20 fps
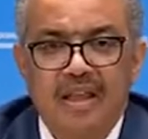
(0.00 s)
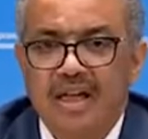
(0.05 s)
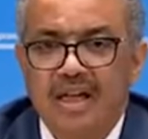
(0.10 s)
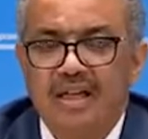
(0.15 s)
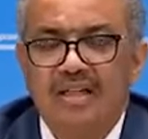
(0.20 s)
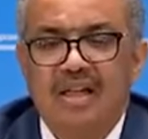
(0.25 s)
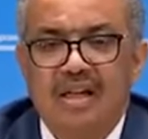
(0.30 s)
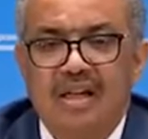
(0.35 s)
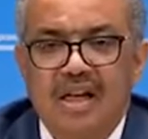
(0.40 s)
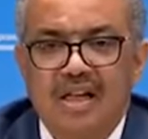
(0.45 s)
The
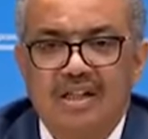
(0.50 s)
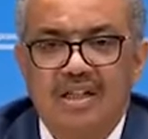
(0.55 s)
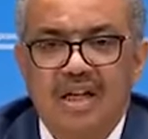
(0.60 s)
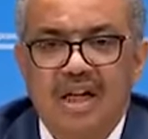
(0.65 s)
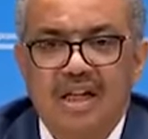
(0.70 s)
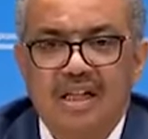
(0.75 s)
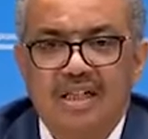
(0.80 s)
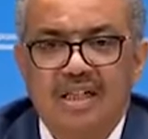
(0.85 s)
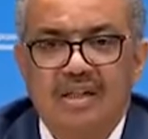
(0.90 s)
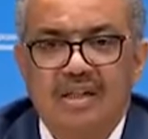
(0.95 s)

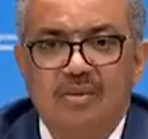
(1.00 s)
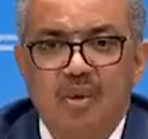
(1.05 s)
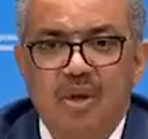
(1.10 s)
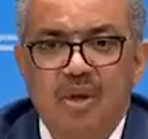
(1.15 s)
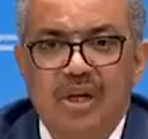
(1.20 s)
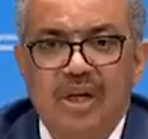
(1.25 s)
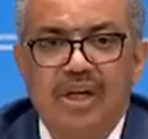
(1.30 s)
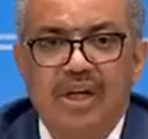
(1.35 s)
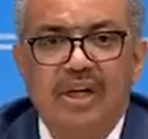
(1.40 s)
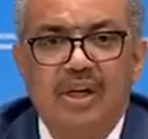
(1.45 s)
international team
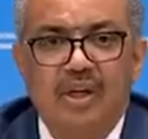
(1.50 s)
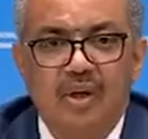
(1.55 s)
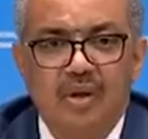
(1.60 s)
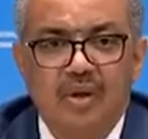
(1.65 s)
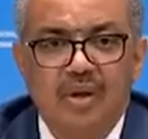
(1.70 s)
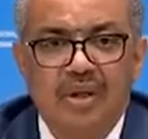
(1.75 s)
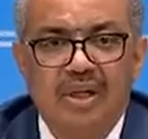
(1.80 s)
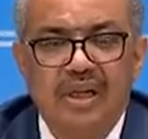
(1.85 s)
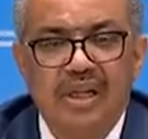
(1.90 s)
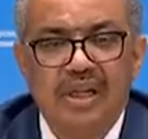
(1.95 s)
will
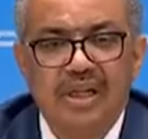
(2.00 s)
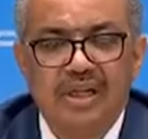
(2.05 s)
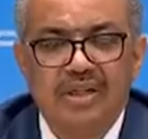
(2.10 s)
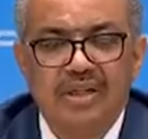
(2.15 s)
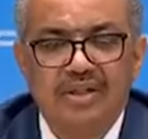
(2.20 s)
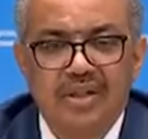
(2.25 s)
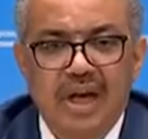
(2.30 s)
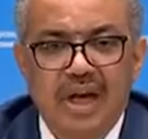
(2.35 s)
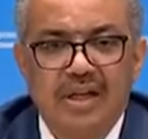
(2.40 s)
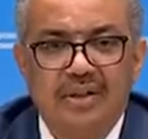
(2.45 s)
include
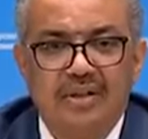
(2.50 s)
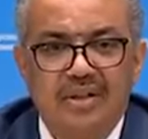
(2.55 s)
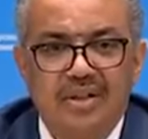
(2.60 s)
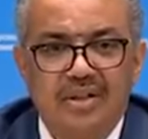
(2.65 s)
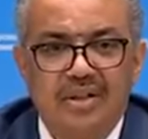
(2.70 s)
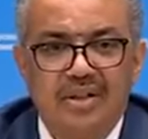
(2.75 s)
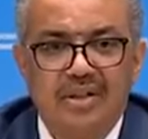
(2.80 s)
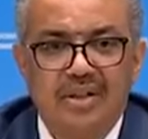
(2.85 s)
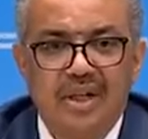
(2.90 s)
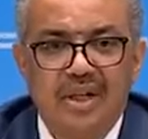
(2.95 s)
leading
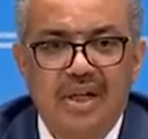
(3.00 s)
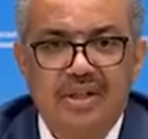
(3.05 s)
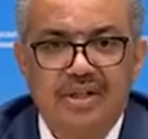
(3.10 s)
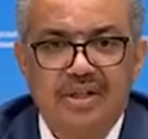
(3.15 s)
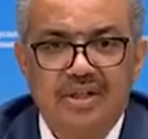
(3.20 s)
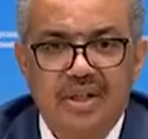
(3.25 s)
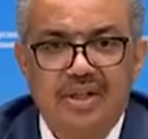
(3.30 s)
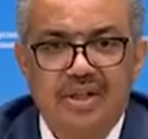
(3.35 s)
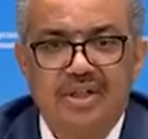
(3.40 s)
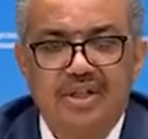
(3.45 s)
scientists and
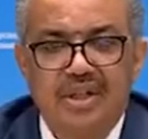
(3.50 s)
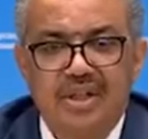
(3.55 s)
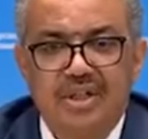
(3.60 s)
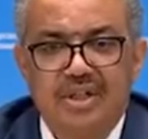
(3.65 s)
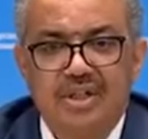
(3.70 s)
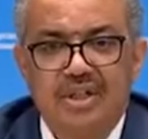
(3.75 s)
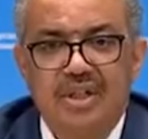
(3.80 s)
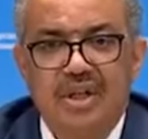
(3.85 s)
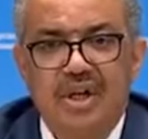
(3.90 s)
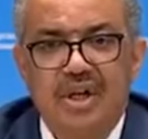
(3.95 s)

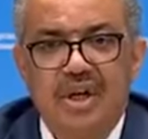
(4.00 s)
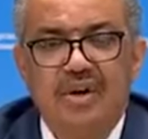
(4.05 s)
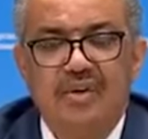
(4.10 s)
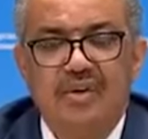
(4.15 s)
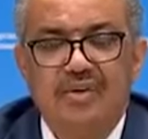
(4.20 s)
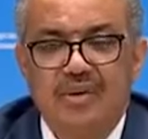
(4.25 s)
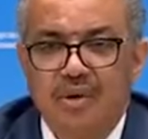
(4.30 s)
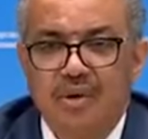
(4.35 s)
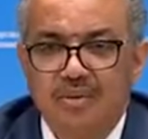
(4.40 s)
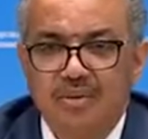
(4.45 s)
researchers
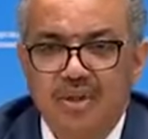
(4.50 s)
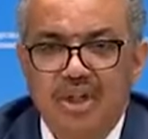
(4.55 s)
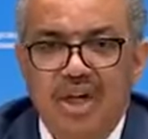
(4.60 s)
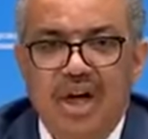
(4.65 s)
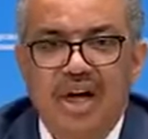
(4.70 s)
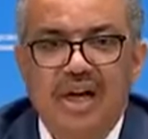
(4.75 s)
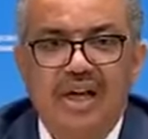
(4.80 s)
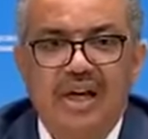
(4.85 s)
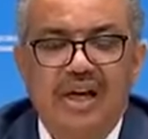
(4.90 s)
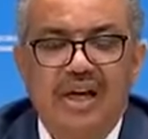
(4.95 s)
from
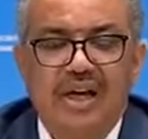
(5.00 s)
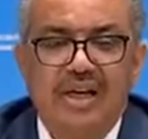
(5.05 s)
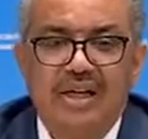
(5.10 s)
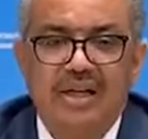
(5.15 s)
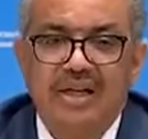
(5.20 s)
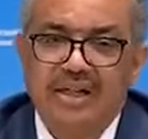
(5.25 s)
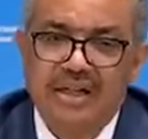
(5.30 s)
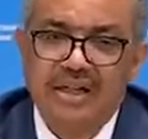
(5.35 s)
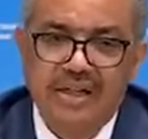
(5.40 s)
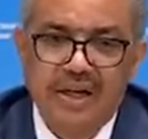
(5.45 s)
China
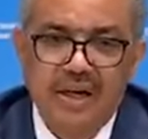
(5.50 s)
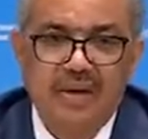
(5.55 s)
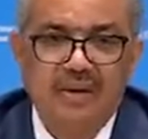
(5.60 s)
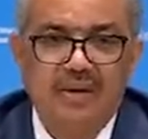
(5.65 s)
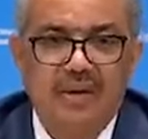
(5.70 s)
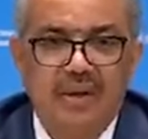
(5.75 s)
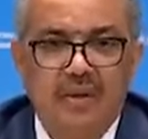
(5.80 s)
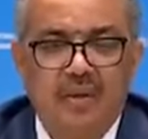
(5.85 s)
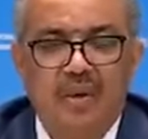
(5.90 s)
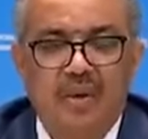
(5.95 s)
and
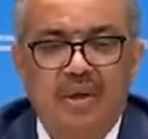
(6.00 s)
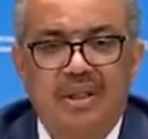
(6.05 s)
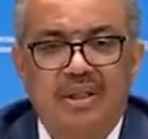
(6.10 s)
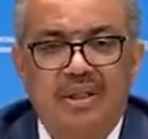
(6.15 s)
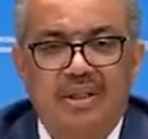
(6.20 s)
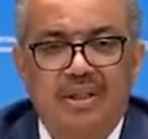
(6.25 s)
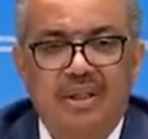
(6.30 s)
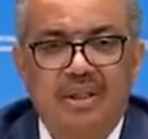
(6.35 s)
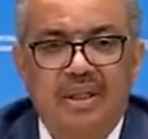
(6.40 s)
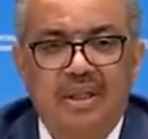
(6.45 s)
around the
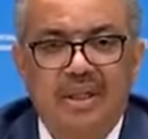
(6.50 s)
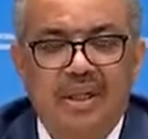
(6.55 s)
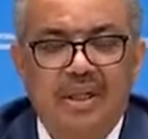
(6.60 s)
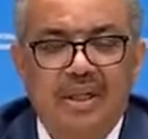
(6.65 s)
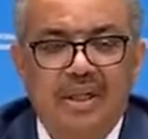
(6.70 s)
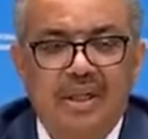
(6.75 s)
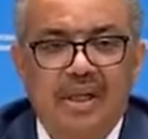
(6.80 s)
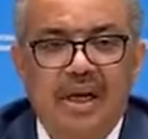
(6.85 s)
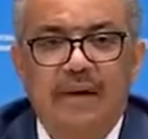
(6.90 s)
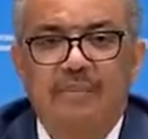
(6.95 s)
world.
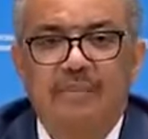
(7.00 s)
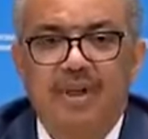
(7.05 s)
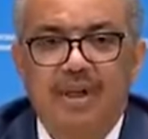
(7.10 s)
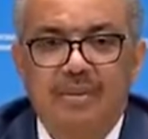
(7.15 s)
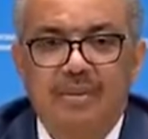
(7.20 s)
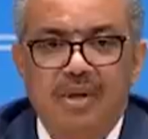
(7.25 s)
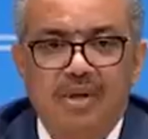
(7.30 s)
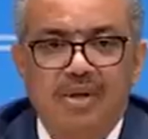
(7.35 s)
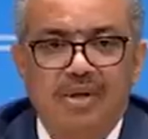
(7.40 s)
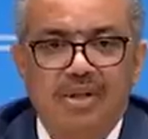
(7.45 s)

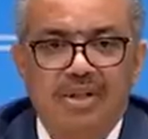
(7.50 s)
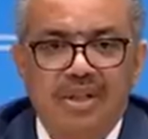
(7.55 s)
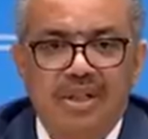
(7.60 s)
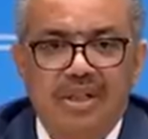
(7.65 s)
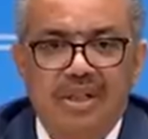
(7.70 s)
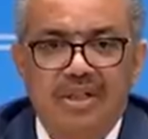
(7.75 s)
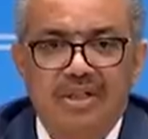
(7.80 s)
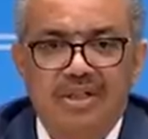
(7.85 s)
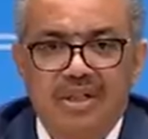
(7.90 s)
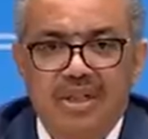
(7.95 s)

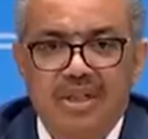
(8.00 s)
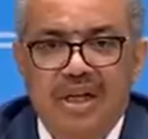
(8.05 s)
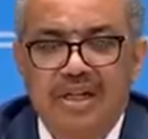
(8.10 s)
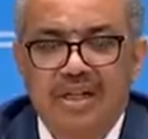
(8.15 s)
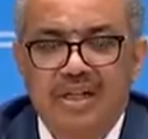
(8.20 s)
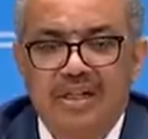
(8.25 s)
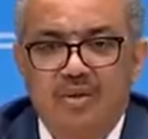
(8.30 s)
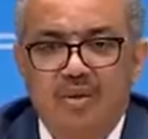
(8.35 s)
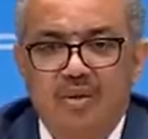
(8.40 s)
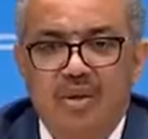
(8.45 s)
Epidemiological
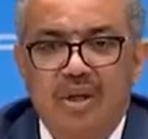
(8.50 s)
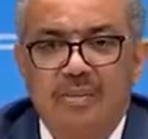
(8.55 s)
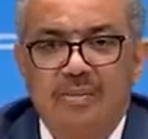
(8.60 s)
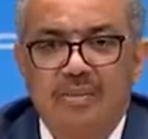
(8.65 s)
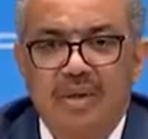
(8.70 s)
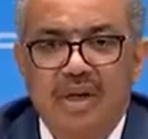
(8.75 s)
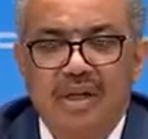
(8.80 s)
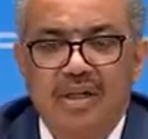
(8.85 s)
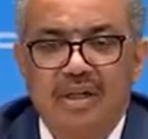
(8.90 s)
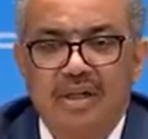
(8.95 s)
studies will
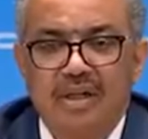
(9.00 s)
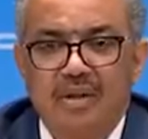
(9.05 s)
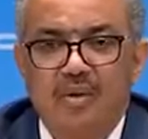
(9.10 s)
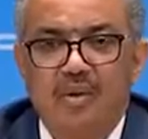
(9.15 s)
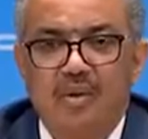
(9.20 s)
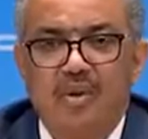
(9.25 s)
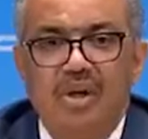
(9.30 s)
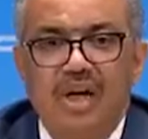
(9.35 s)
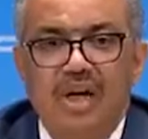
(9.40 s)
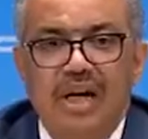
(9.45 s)
begin in
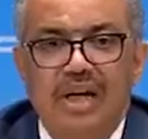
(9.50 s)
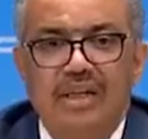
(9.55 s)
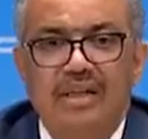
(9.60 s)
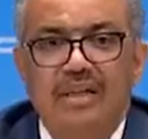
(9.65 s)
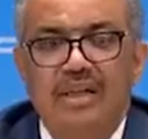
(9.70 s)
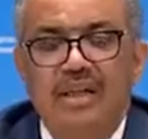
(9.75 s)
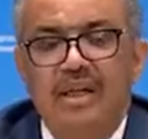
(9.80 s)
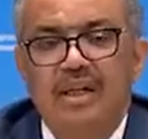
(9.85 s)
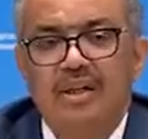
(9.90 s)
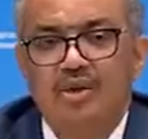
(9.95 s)

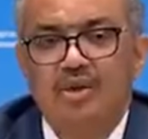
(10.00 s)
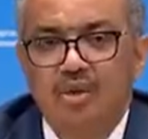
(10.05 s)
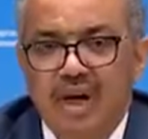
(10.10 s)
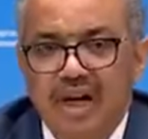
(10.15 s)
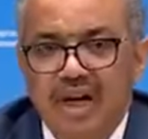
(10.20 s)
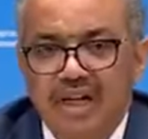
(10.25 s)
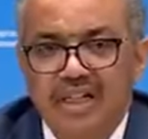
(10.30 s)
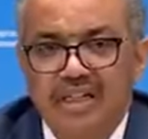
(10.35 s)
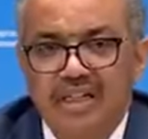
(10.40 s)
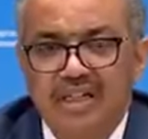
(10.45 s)
Wuhan to
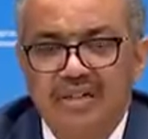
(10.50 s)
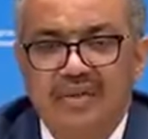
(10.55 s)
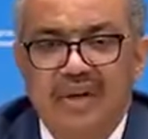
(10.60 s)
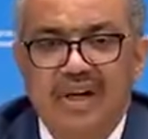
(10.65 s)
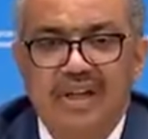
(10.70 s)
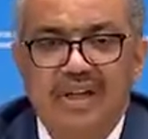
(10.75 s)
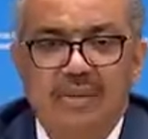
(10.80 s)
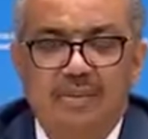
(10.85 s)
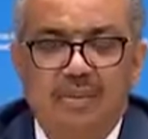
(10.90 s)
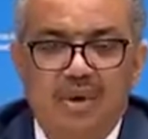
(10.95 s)

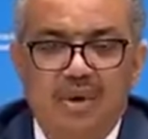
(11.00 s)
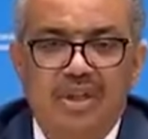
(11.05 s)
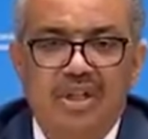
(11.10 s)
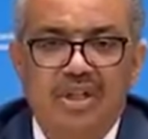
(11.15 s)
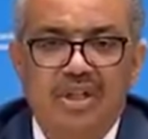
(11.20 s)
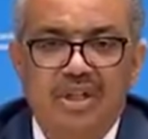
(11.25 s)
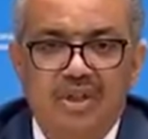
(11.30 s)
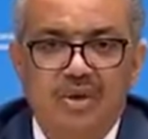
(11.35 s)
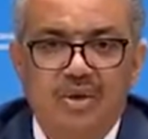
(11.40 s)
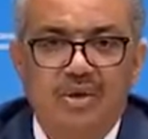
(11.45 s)
identify the
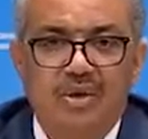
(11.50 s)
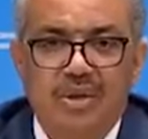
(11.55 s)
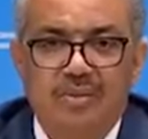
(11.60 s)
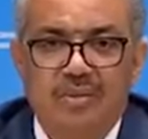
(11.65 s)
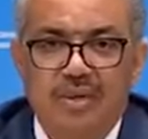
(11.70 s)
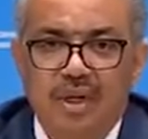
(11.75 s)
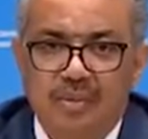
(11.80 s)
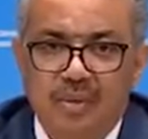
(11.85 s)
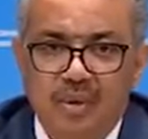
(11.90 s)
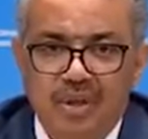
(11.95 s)

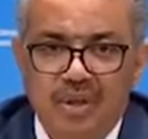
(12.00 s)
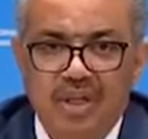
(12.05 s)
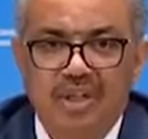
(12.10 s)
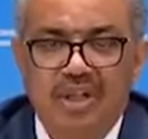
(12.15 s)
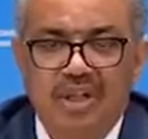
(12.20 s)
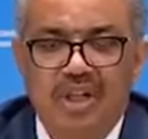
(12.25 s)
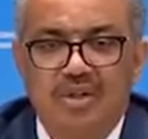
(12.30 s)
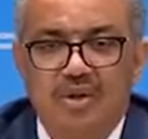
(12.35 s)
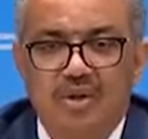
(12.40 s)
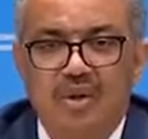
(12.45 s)

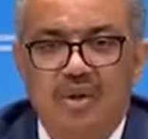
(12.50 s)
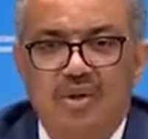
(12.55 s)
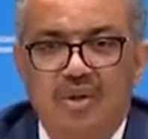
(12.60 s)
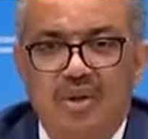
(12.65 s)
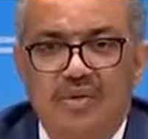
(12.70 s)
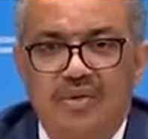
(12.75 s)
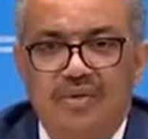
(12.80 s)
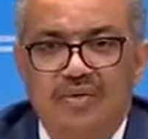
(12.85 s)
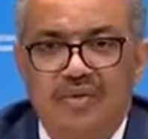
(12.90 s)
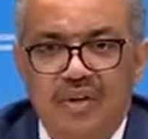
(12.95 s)
potential source
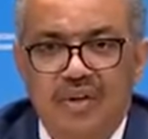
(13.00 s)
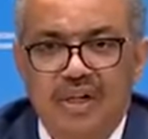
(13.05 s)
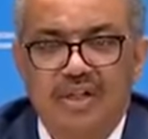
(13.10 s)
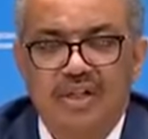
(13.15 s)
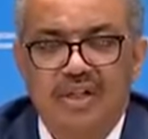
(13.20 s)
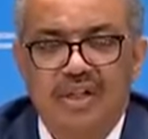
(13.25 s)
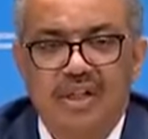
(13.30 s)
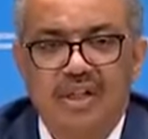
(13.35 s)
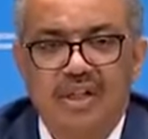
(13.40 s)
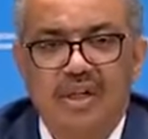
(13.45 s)
of
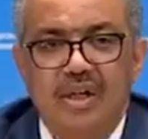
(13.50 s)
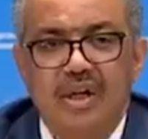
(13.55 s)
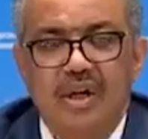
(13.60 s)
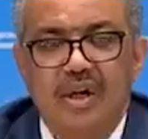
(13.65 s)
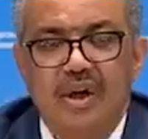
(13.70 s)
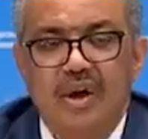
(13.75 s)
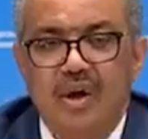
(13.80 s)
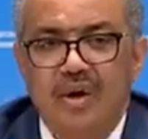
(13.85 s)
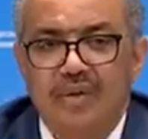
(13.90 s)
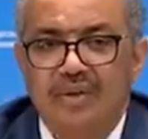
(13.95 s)
infection
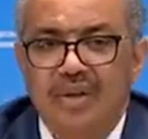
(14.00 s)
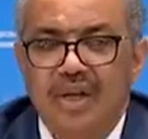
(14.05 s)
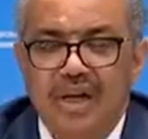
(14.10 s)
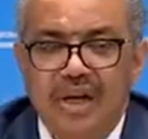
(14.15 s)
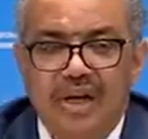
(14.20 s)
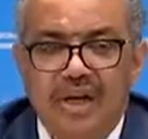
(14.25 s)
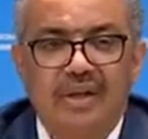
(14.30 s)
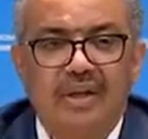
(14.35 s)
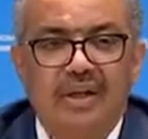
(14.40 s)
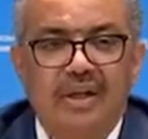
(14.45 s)
of
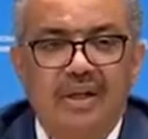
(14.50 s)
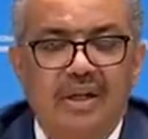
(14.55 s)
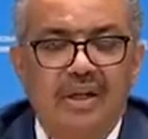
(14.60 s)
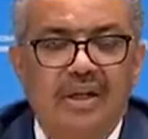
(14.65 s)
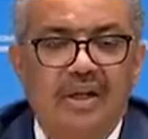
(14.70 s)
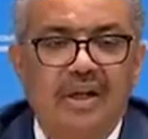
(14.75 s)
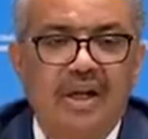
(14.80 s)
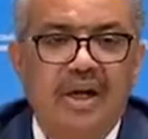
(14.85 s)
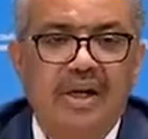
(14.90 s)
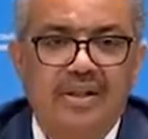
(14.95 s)
the early
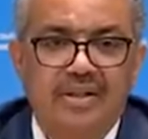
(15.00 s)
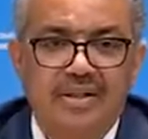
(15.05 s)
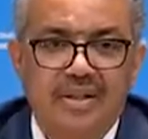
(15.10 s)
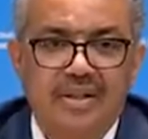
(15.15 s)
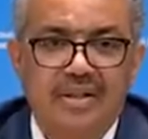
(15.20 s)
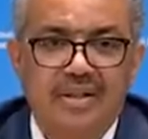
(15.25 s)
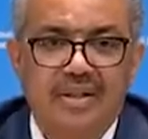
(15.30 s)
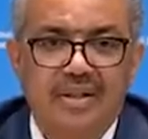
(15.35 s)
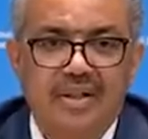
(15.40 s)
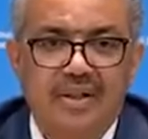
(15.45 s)

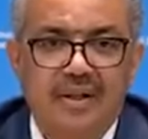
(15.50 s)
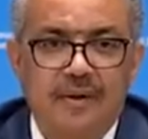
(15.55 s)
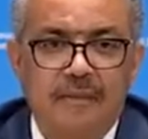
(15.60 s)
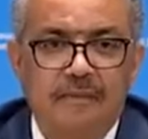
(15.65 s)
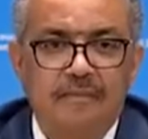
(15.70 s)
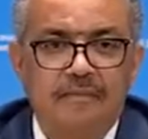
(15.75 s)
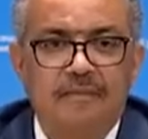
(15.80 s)
cases.